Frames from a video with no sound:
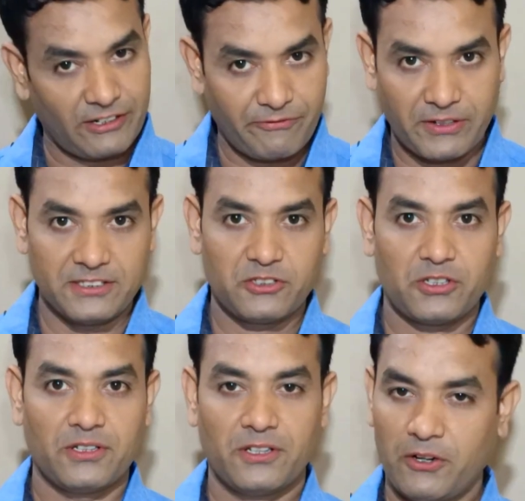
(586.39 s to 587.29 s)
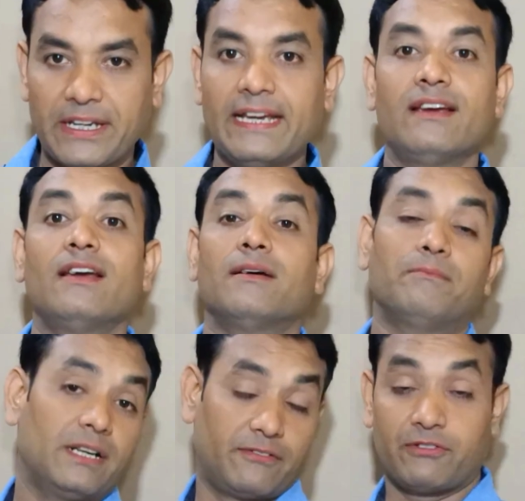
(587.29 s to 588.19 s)
in French. Okay,
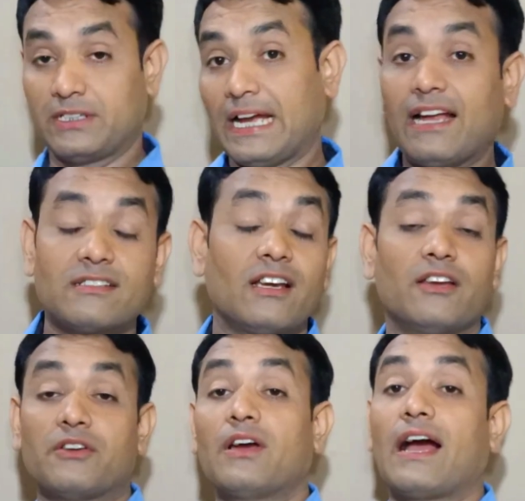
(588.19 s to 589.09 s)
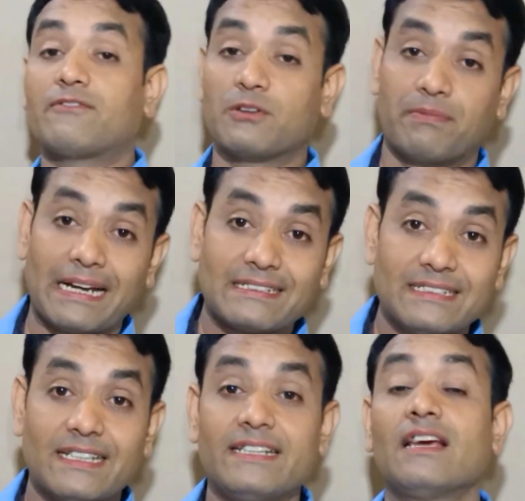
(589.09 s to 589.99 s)
but for that you have to
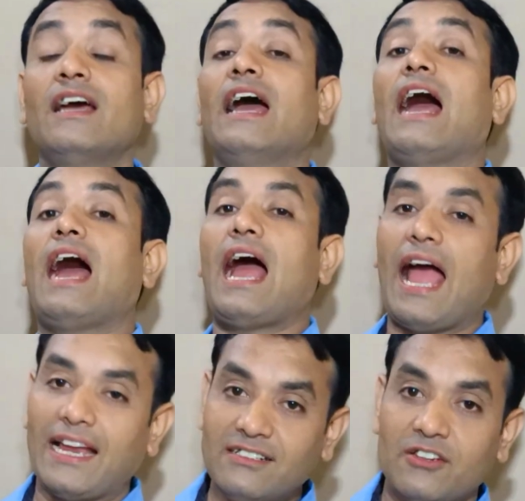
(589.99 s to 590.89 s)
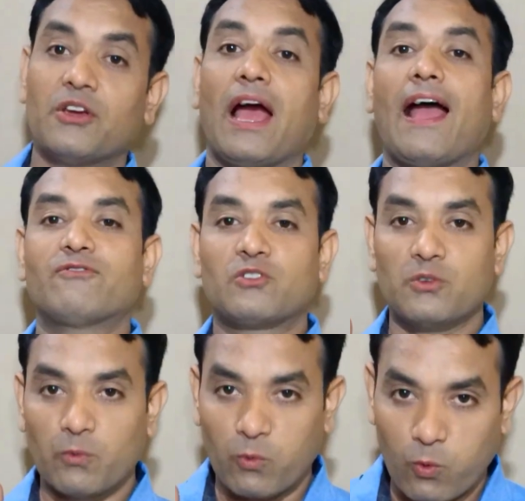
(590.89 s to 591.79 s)
practice it and you have
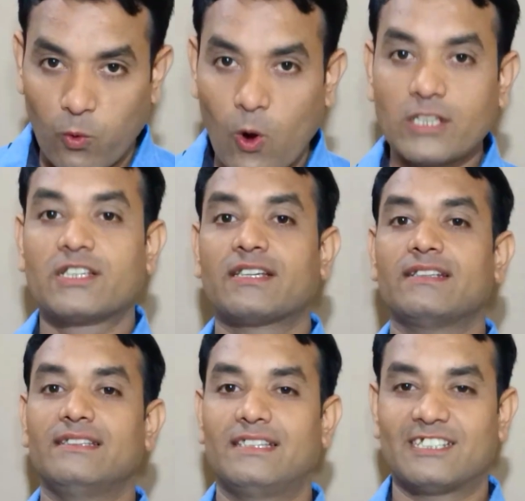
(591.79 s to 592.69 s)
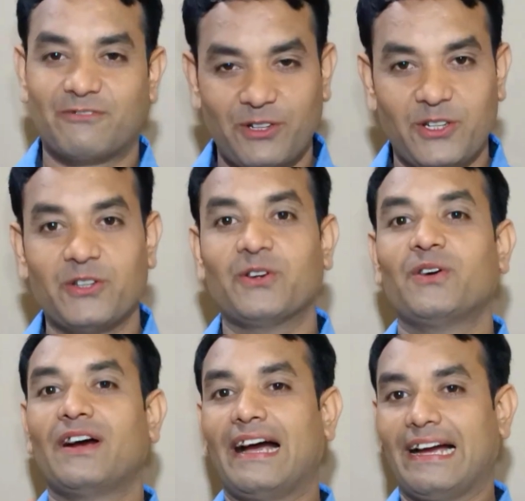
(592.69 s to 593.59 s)
to watch this video
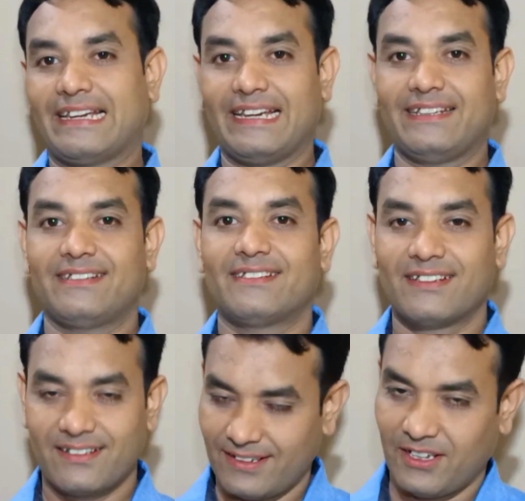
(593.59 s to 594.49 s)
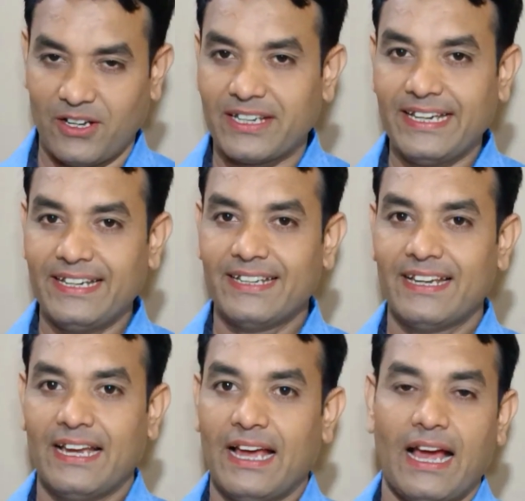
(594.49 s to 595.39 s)
again. Okay,
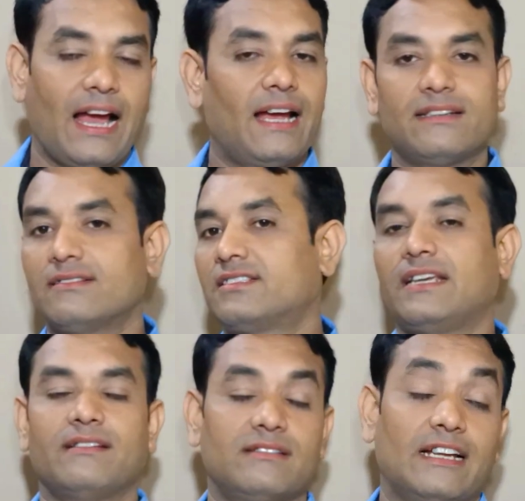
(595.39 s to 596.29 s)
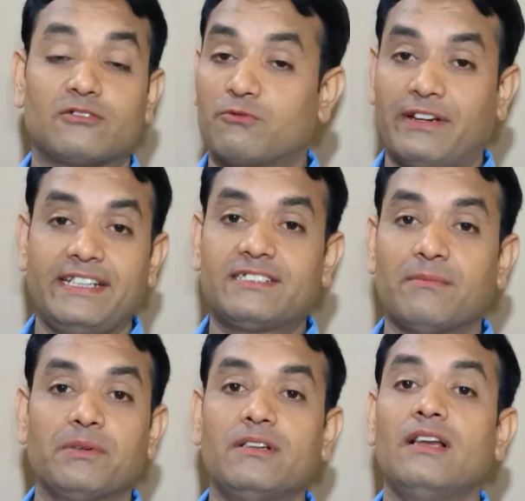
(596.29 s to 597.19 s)
And see, that's very
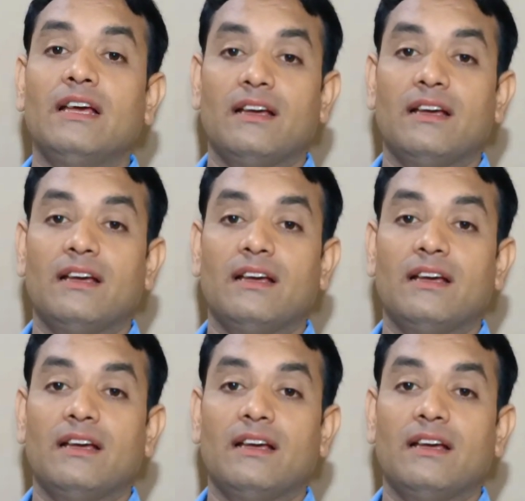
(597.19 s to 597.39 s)
simple.